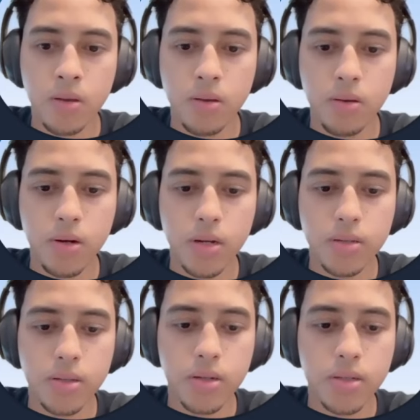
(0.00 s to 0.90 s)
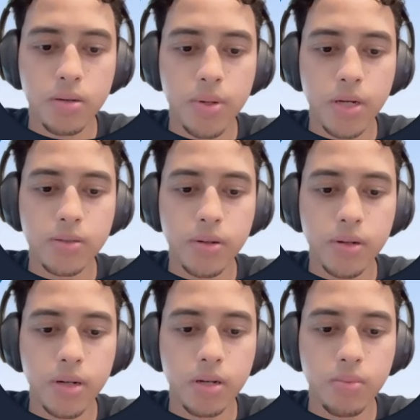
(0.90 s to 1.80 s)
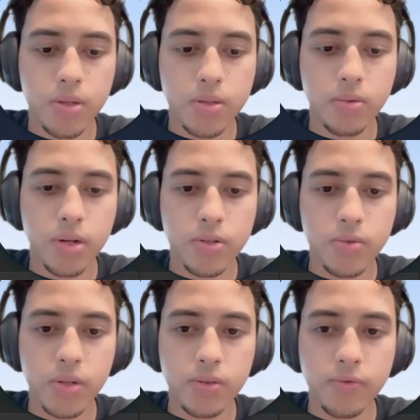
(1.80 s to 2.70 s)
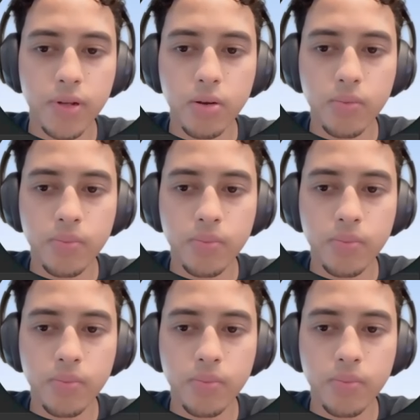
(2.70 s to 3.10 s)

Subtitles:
All right, so let's go back to our document and see what else we need to fill out.